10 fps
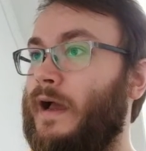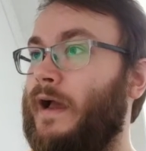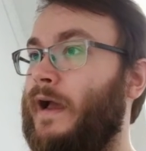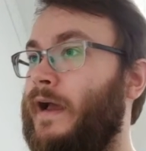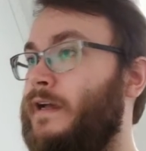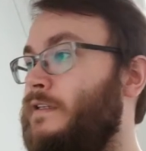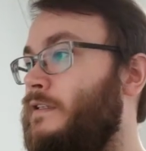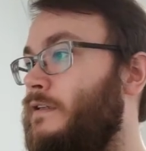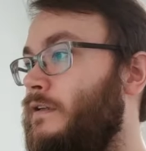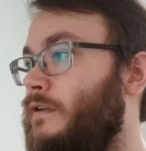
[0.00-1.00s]
add
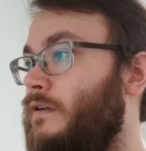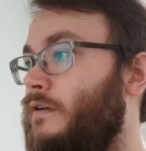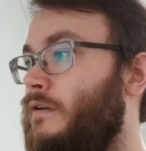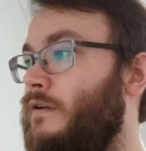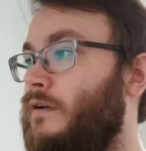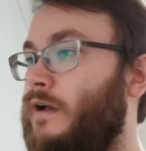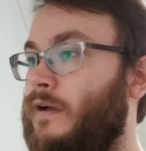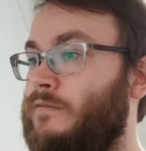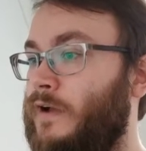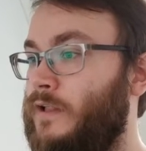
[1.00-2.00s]
a
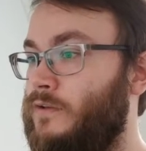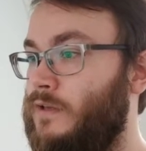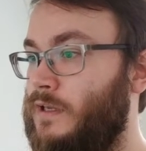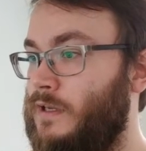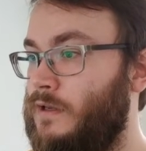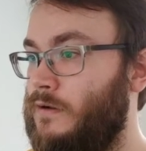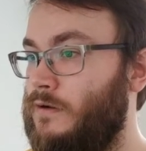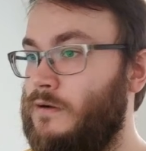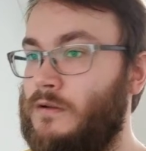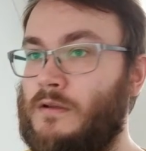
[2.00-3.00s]
value
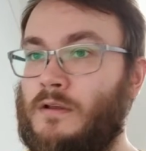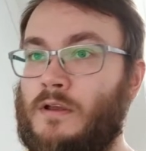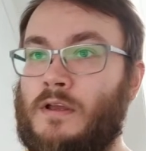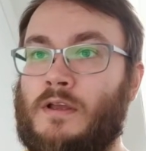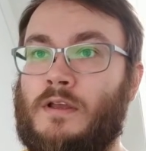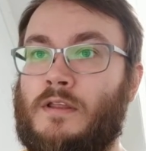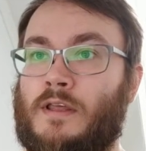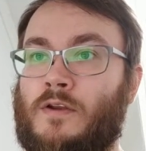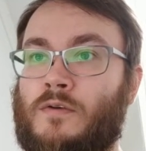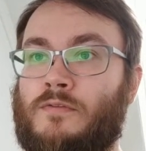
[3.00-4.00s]
here,
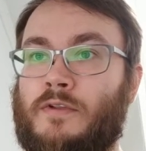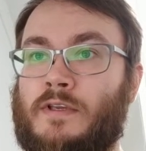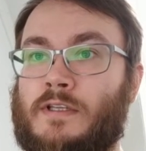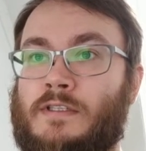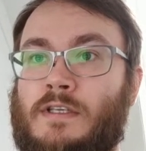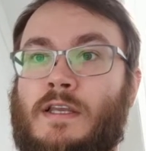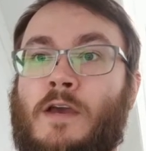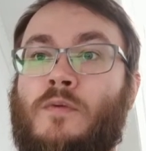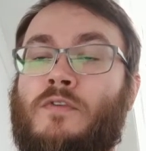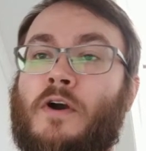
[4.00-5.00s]
then hopefully you can see
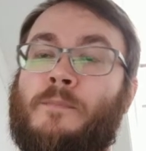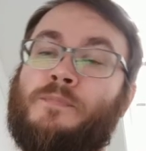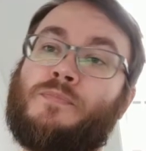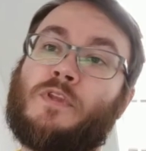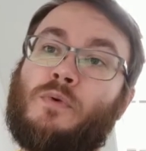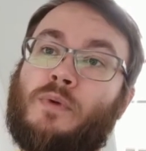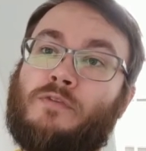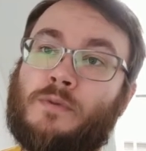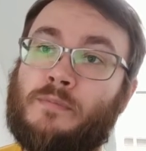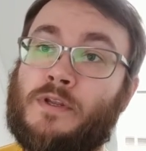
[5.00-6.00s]
now we went
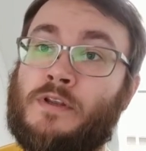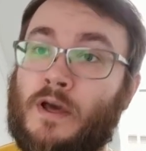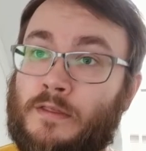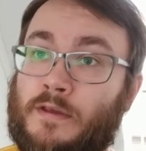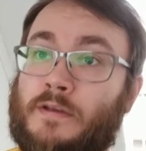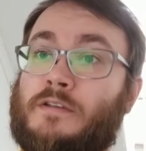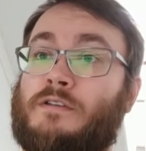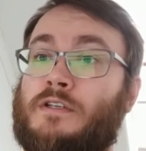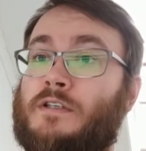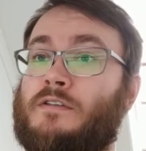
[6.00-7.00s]
from nothing to
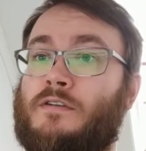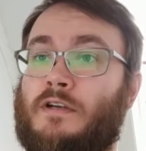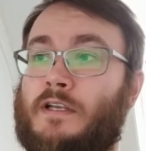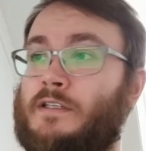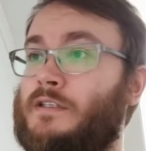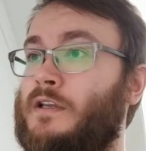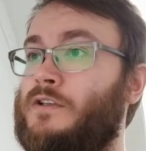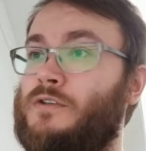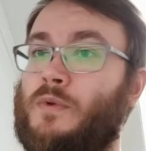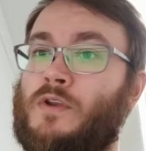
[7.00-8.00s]
just Chris.
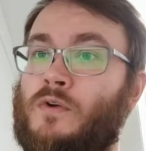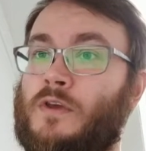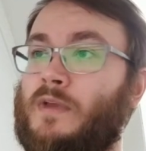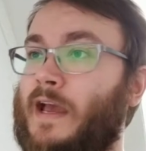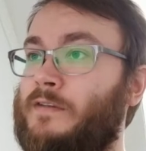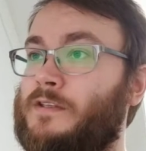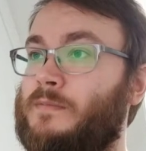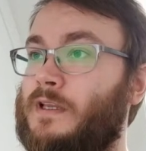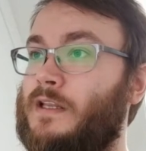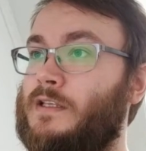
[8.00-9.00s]
So we know that we have
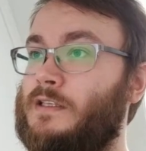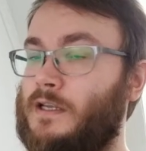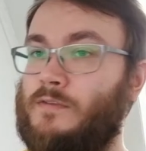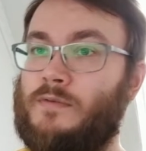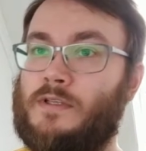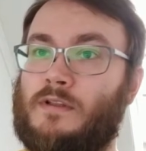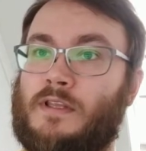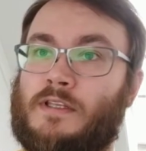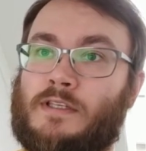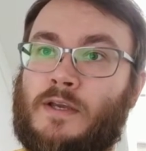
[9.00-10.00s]
something in this, and if we delete
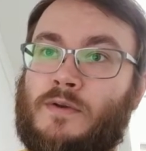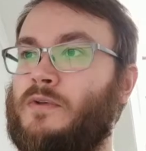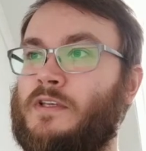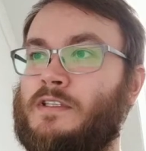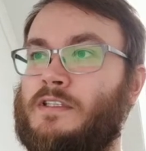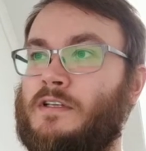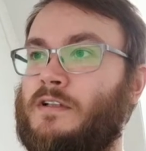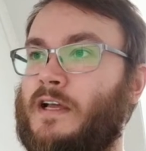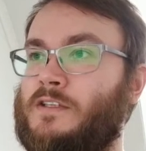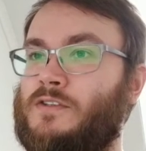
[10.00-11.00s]
this out, it's still
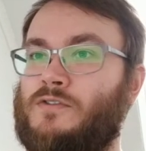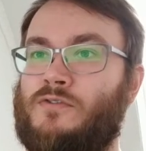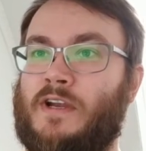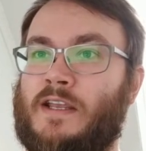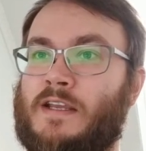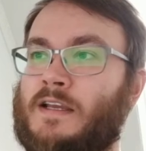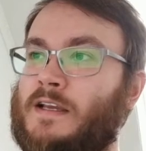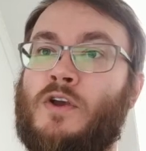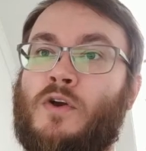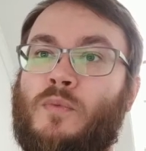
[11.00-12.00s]
a string.
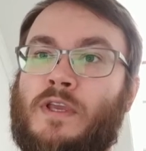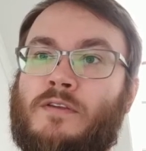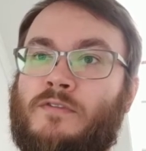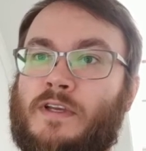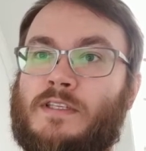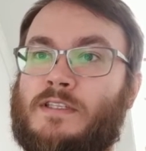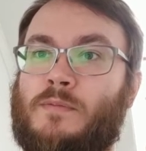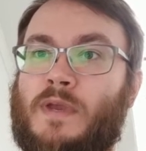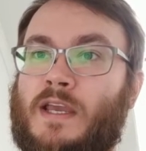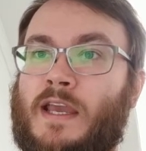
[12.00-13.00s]
We can fix this and
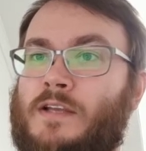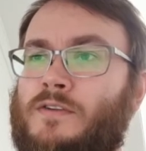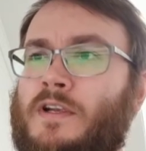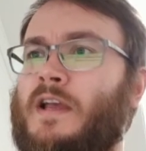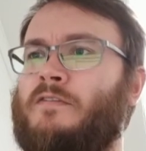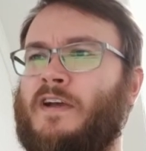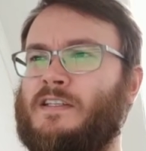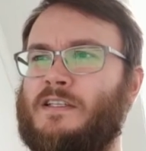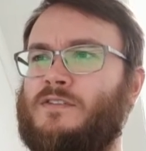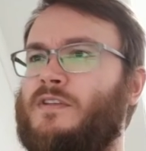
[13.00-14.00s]
make a catch for it. In fact,
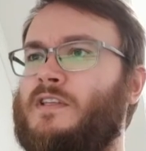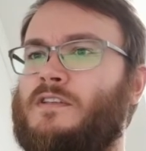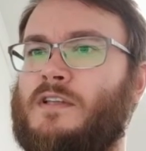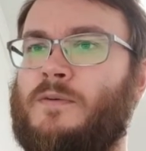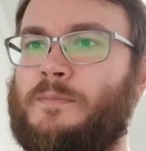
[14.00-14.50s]
let's do that just now.